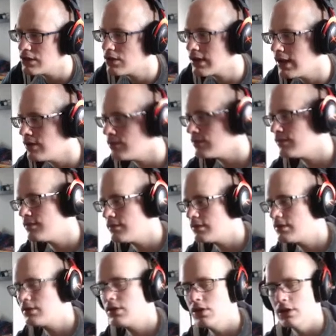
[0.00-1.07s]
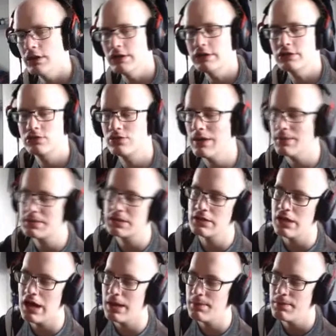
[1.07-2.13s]
Okay, good, because Rupture
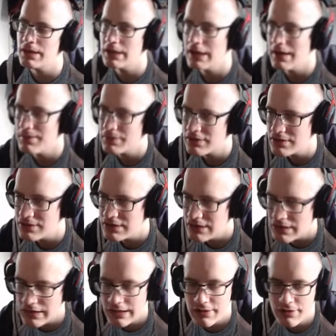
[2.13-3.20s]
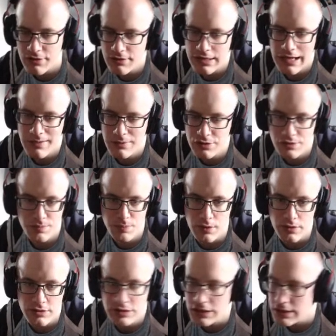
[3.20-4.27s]
not being able to deal lethal damage is
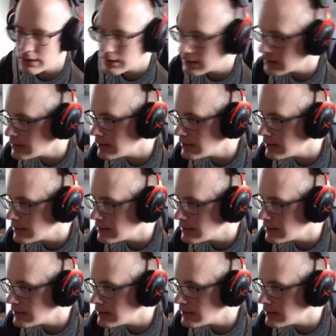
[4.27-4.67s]
bullshit.